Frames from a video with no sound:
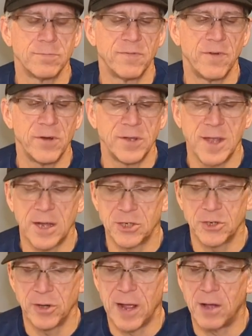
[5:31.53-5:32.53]
very
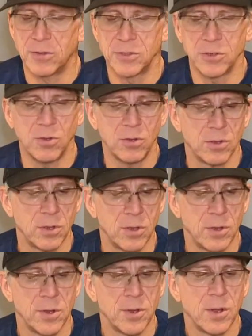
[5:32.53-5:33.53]
textured outsole.
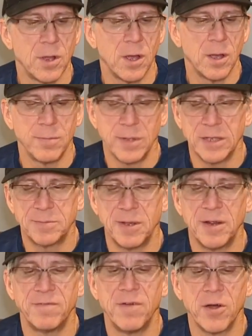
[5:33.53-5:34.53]
It's
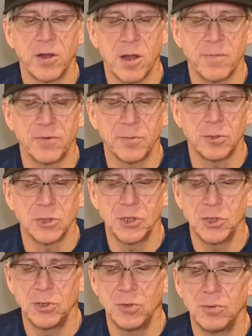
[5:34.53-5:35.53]
been a very comfortable
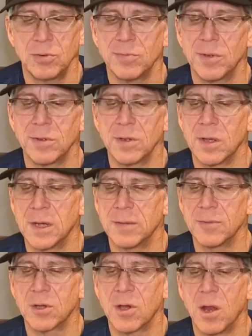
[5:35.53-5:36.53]
shoe.
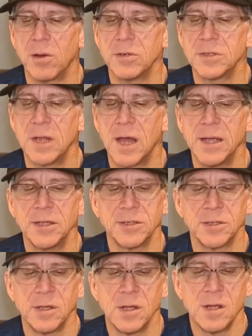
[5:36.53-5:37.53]
The color is
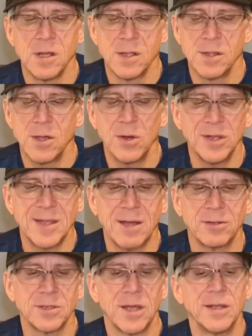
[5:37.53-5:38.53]
nice. The only
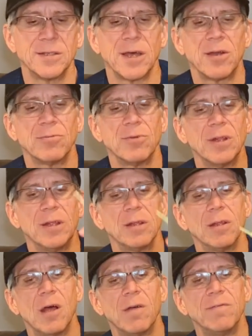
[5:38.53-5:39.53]
downside is I don't really
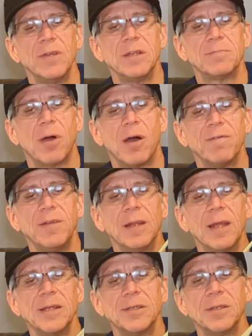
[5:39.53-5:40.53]
love these puffy
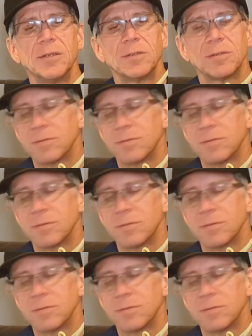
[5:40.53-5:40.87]
laces,